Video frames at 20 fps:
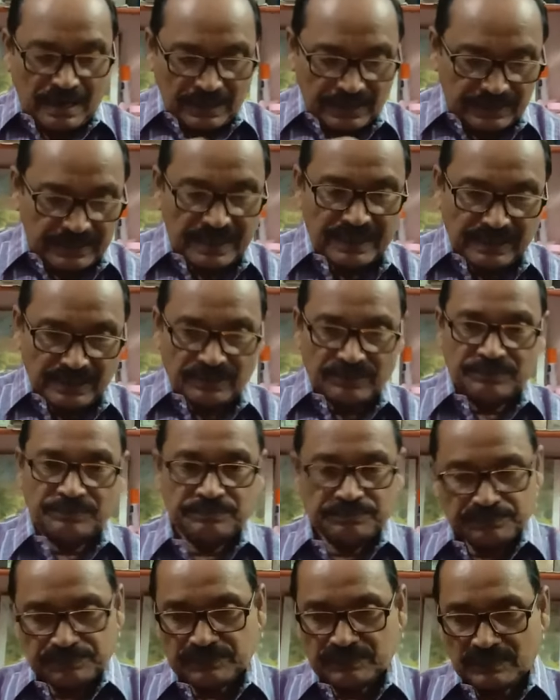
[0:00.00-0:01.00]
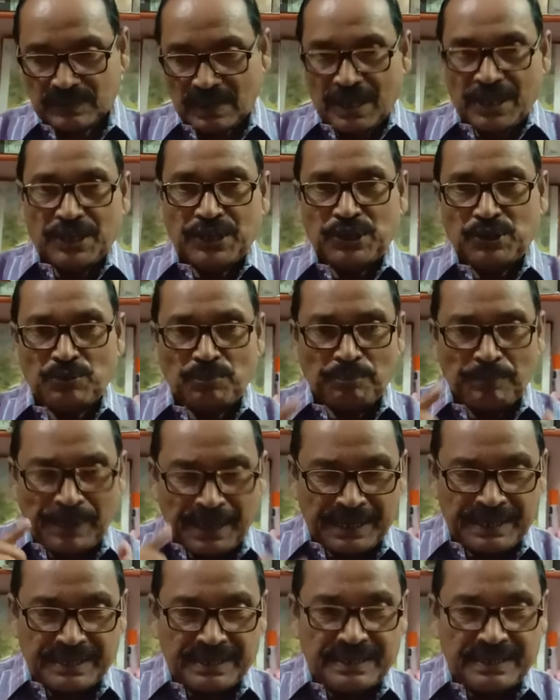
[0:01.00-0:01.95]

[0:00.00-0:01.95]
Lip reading: then you make